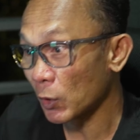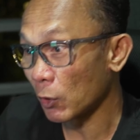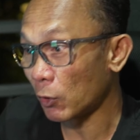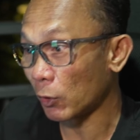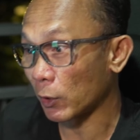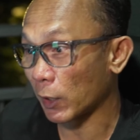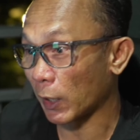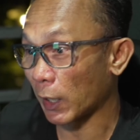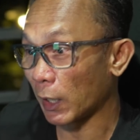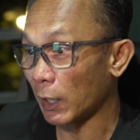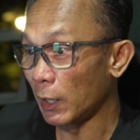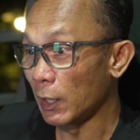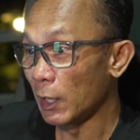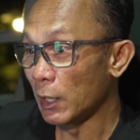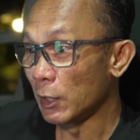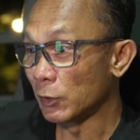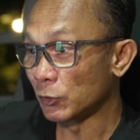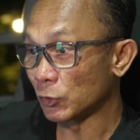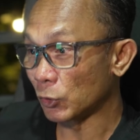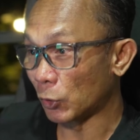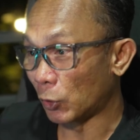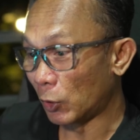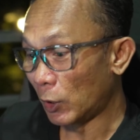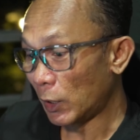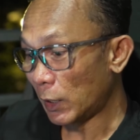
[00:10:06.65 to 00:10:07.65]
Okay,
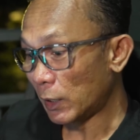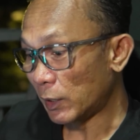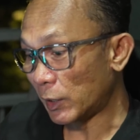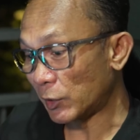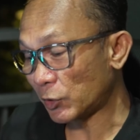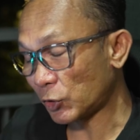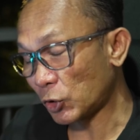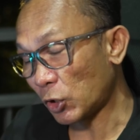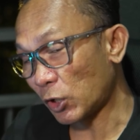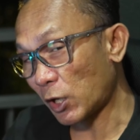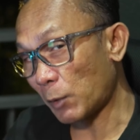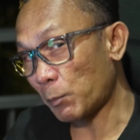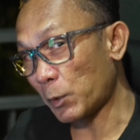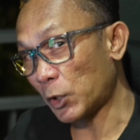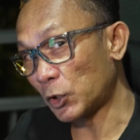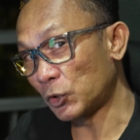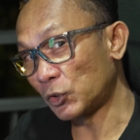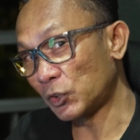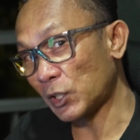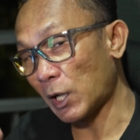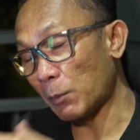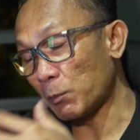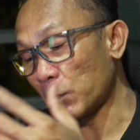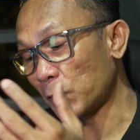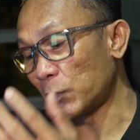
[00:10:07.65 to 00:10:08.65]
so let's talk about
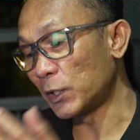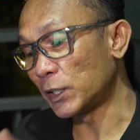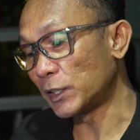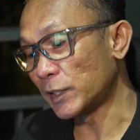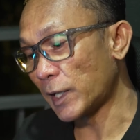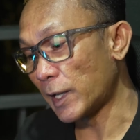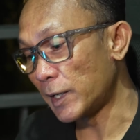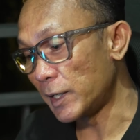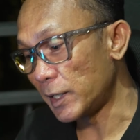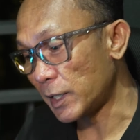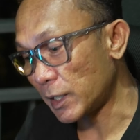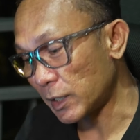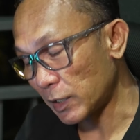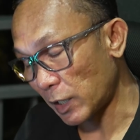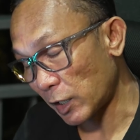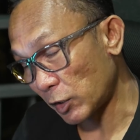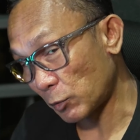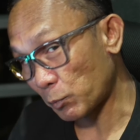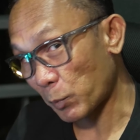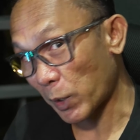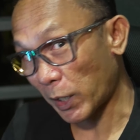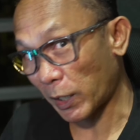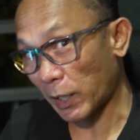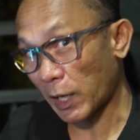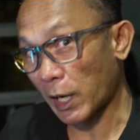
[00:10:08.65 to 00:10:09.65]
some of the technical
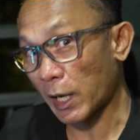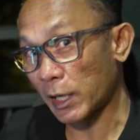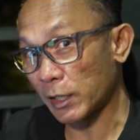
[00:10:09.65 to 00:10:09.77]
aspect.